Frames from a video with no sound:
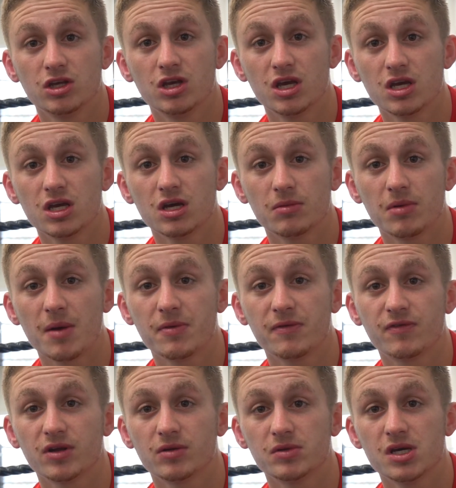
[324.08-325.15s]
Yeah, I'm happy
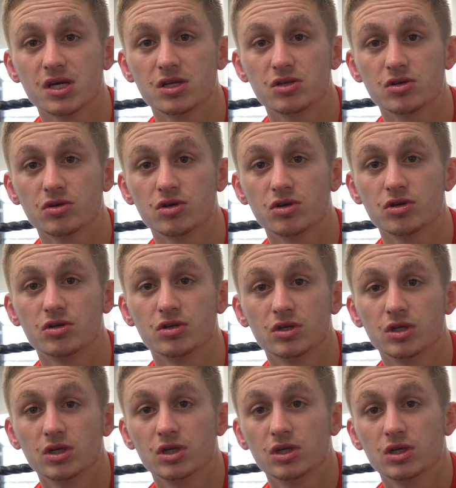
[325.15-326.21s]
for them. Yeah, they're doing good.
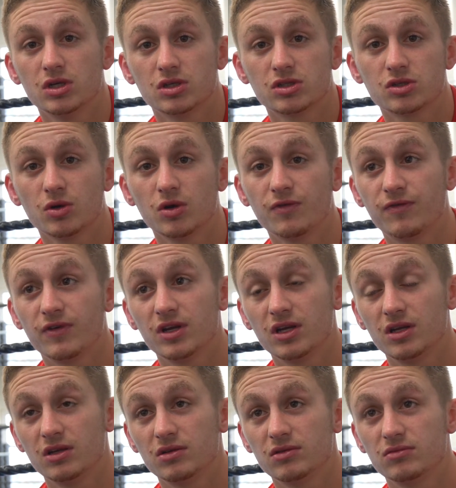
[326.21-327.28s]
So
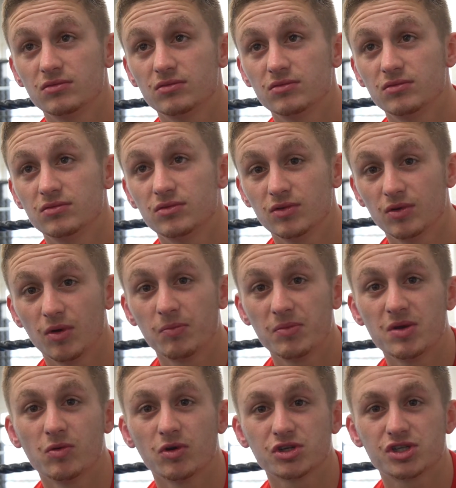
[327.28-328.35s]
hopefully, on
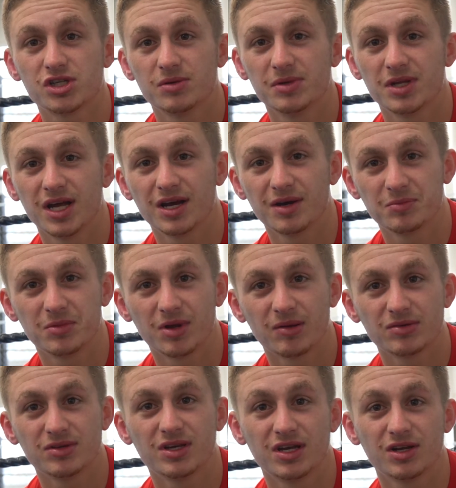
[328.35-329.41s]
me watching them and
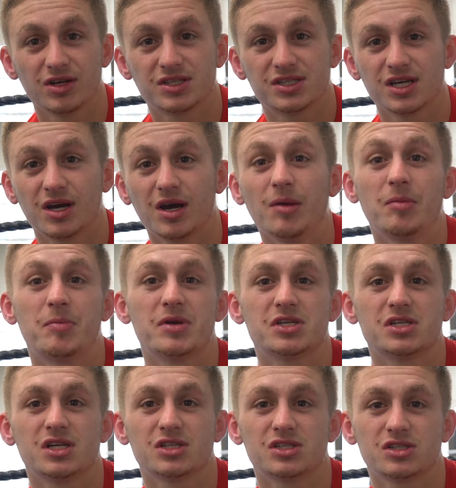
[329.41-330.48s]
that, yeah, like you say, I'm a bit
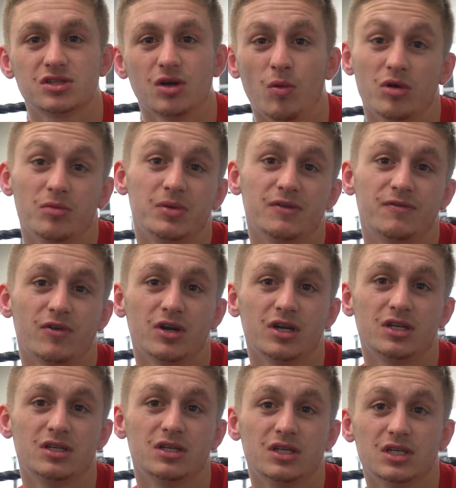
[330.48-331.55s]
jealous because I want to be
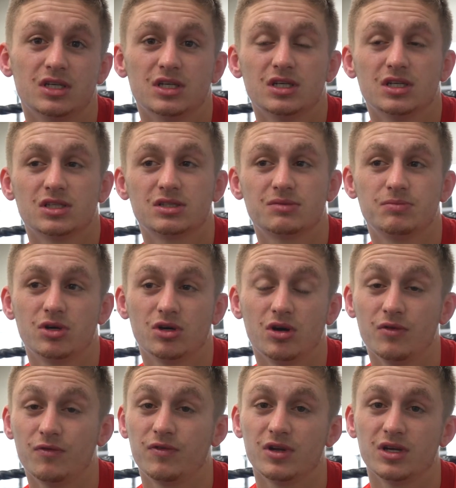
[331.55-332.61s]
fighting.
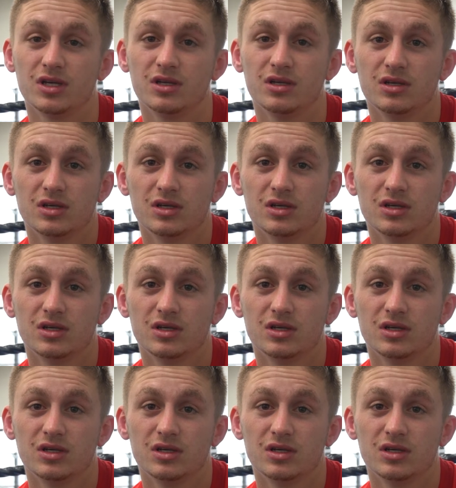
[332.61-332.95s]
But hopefully,